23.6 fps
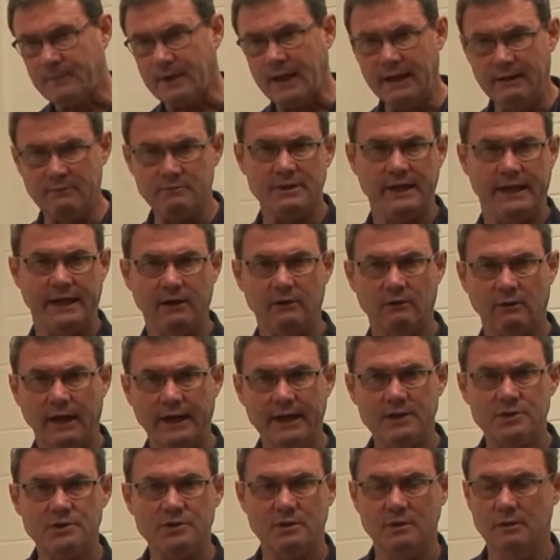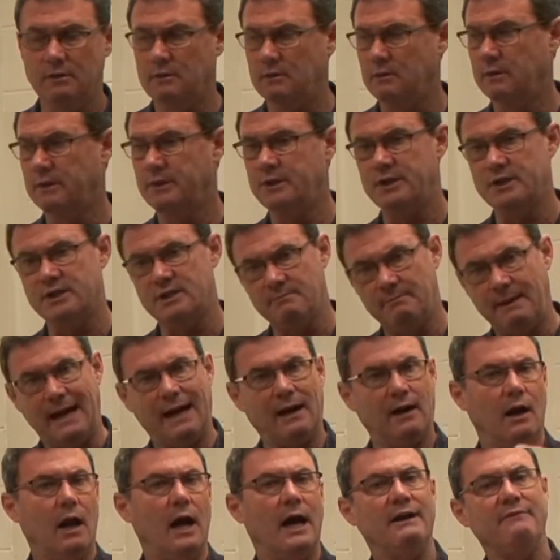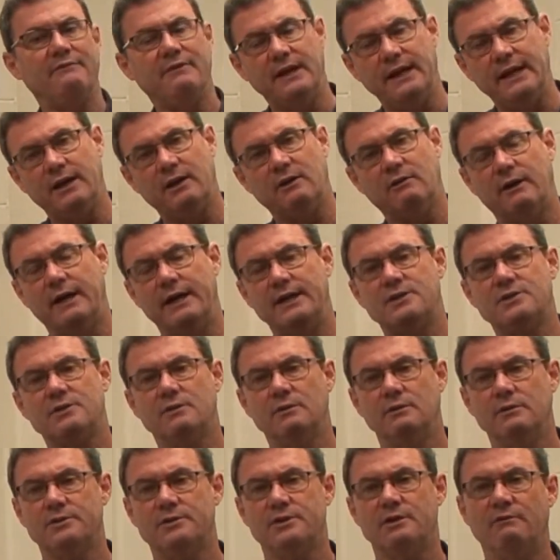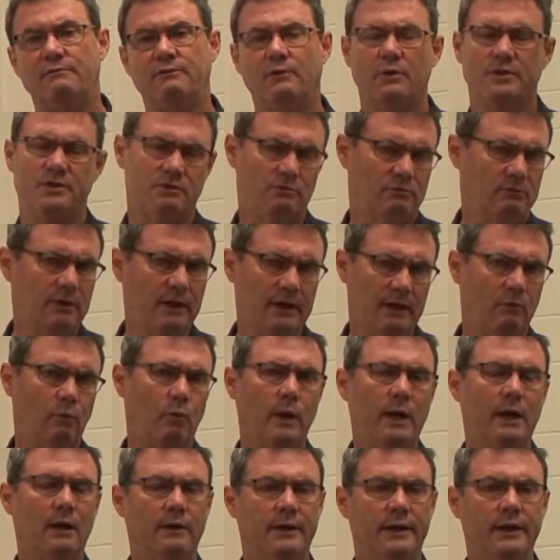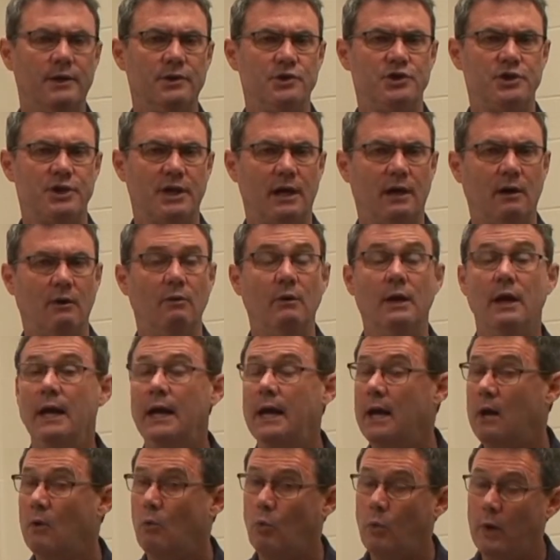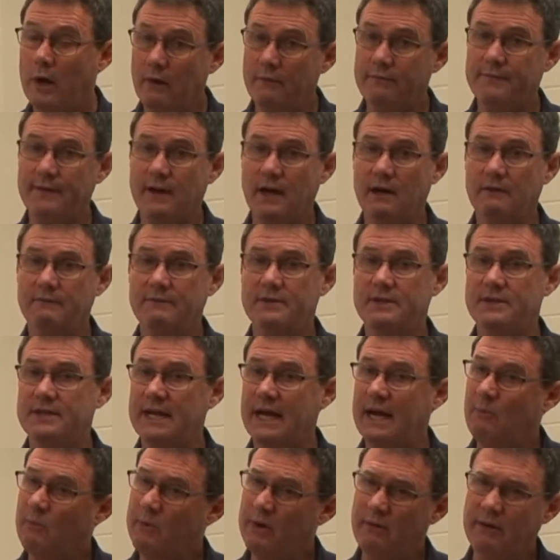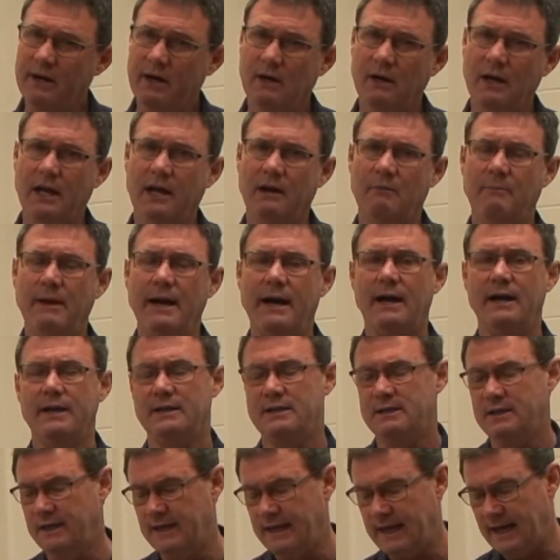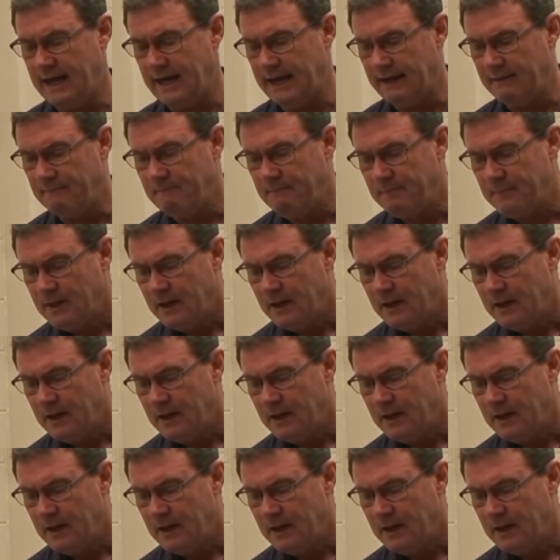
It was an integrated school and just about life in the integrated school and so forth. It was really a well done show. Well thought of at the time. We don't hear a lot about it today.